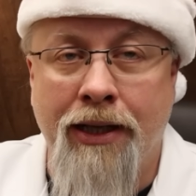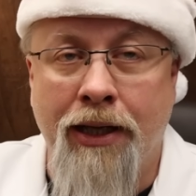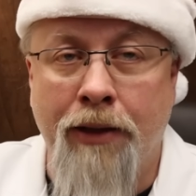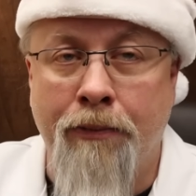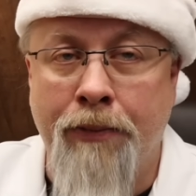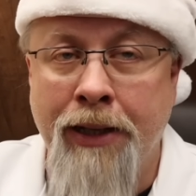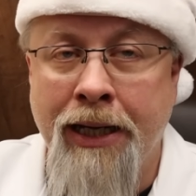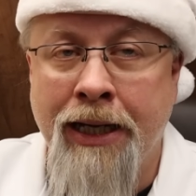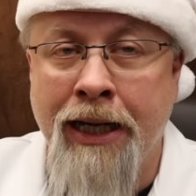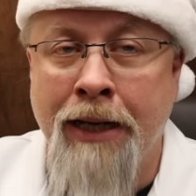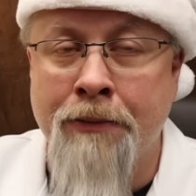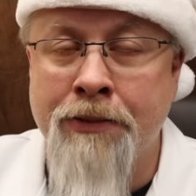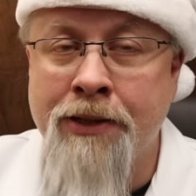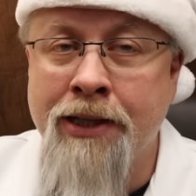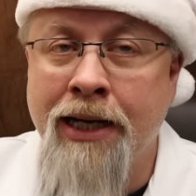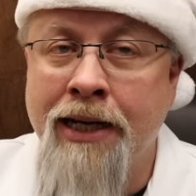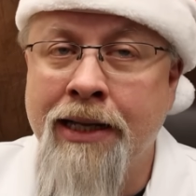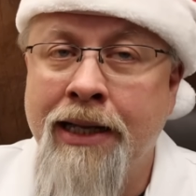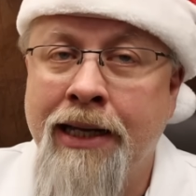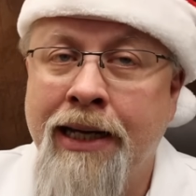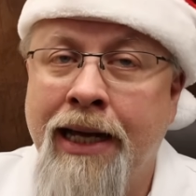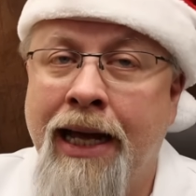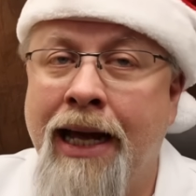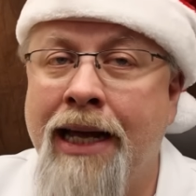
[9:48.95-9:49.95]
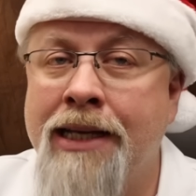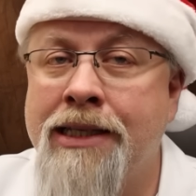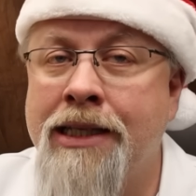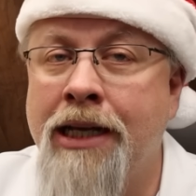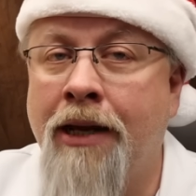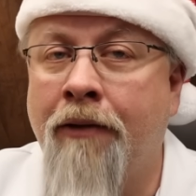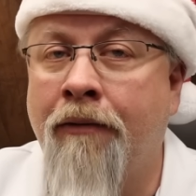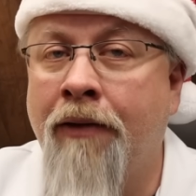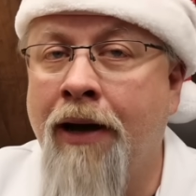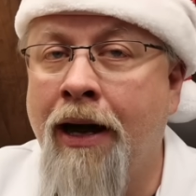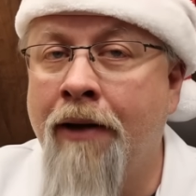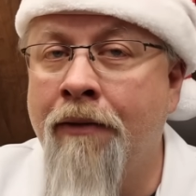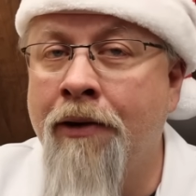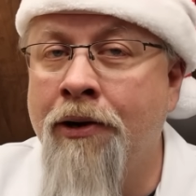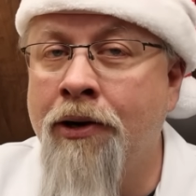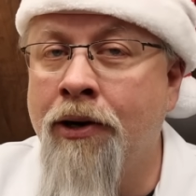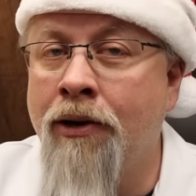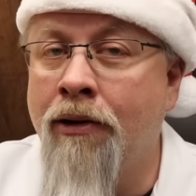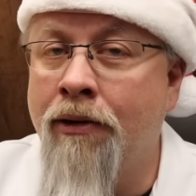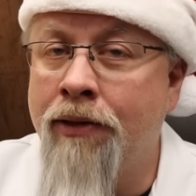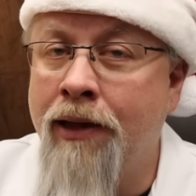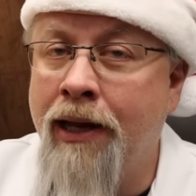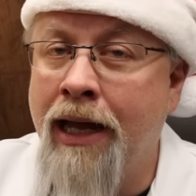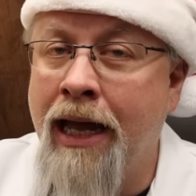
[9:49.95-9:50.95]
Now, the big upside to the AC500
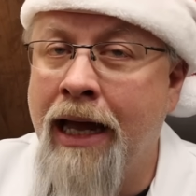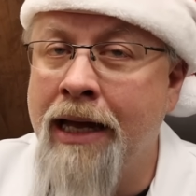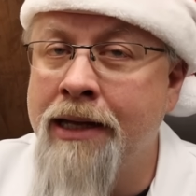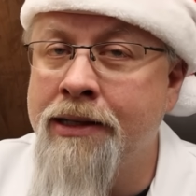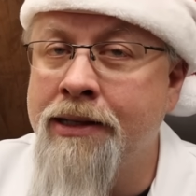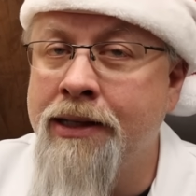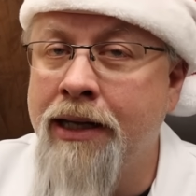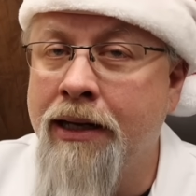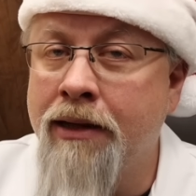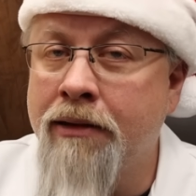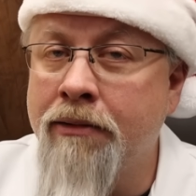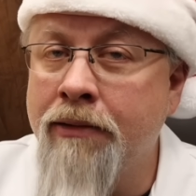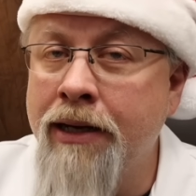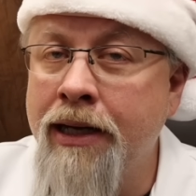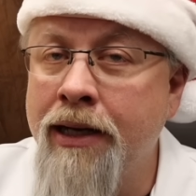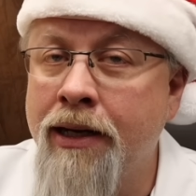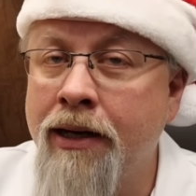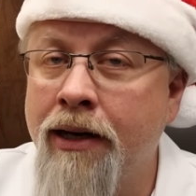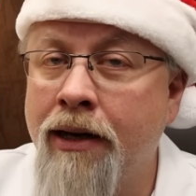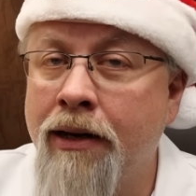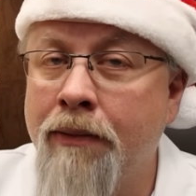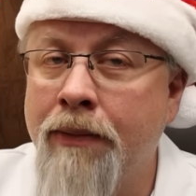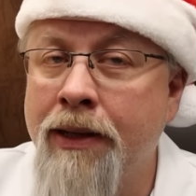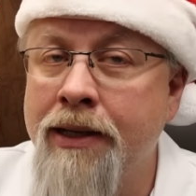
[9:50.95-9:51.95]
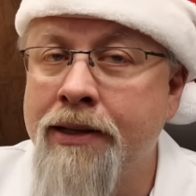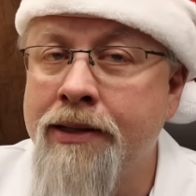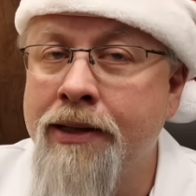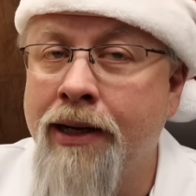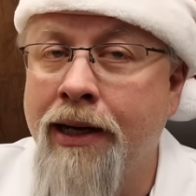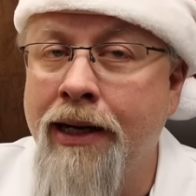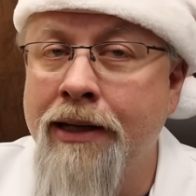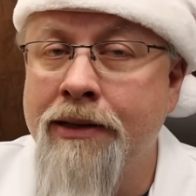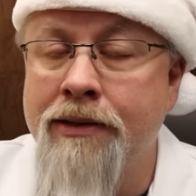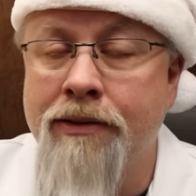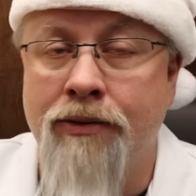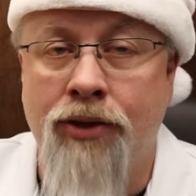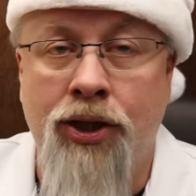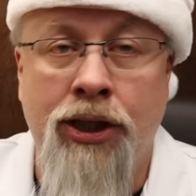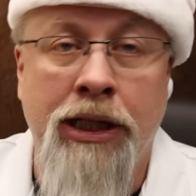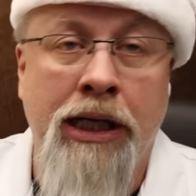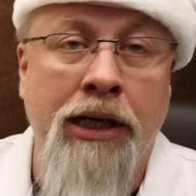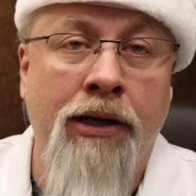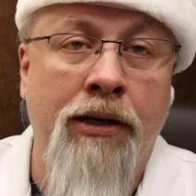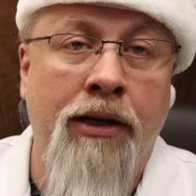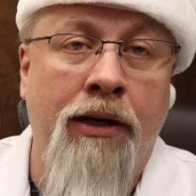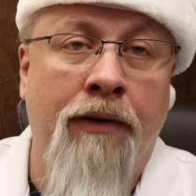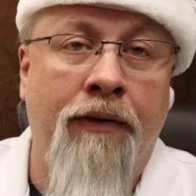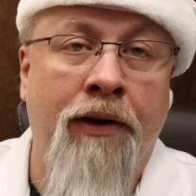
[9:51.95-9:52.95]
or the AC300, besides
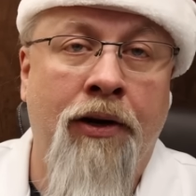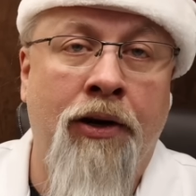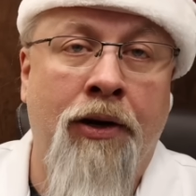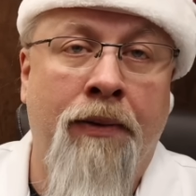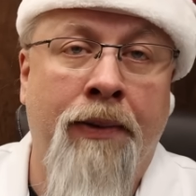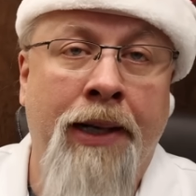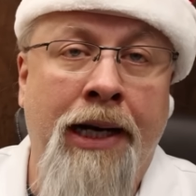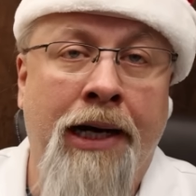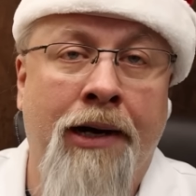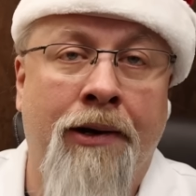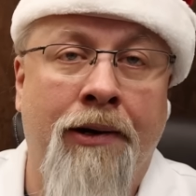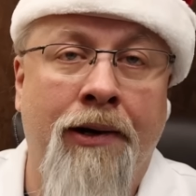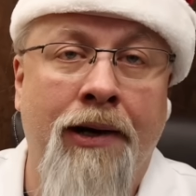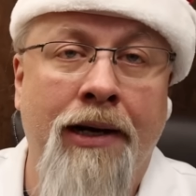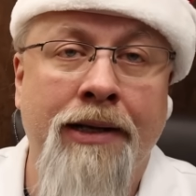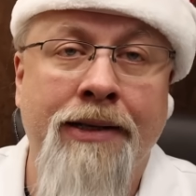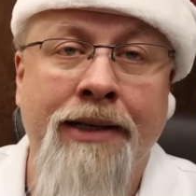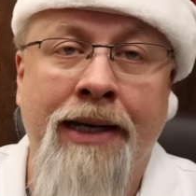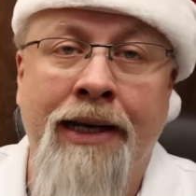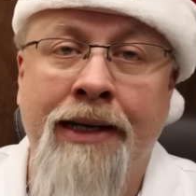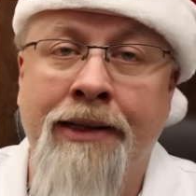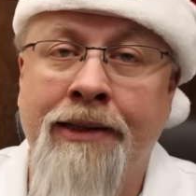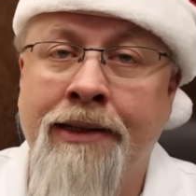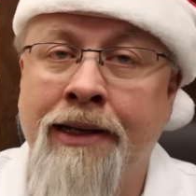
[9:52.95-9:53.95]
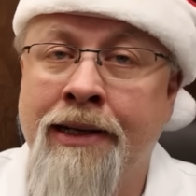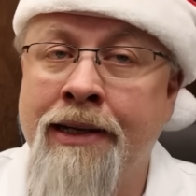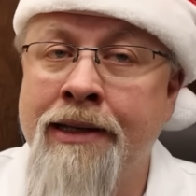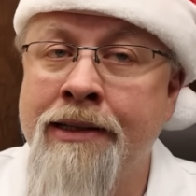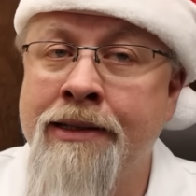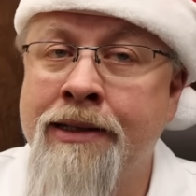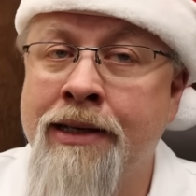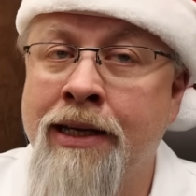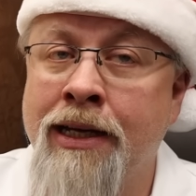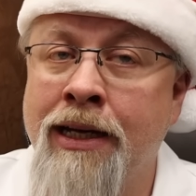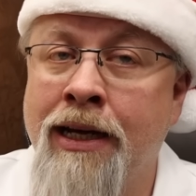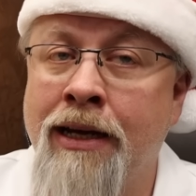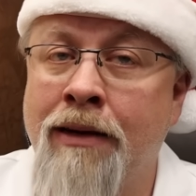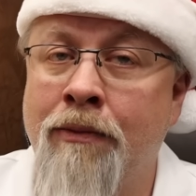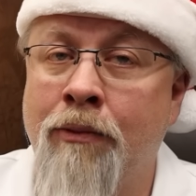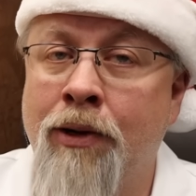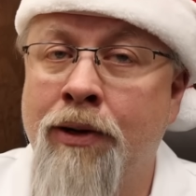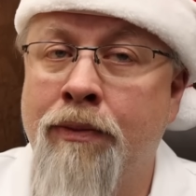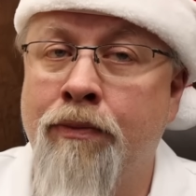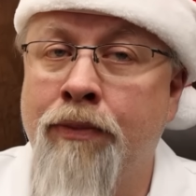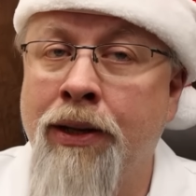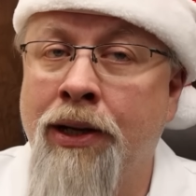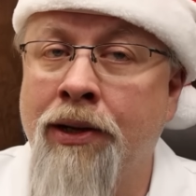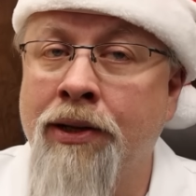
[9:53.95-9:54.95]
sheer inverter power, is that it does come
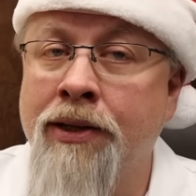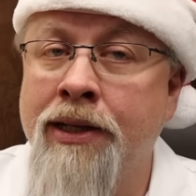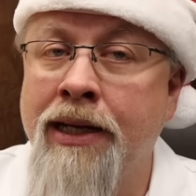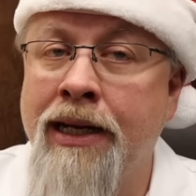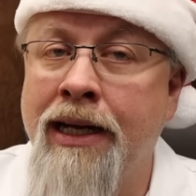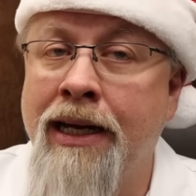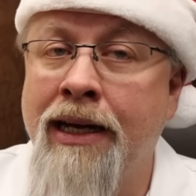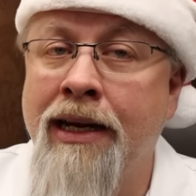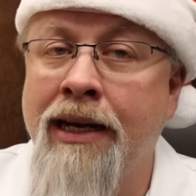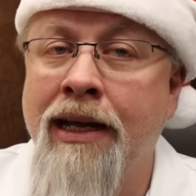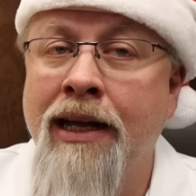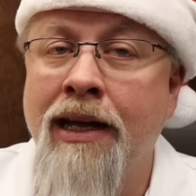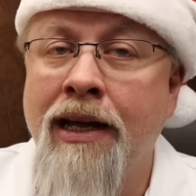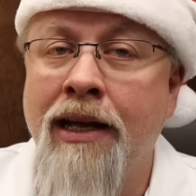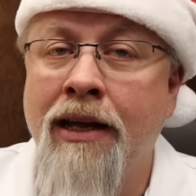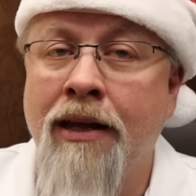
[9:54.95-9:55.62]
with built-in in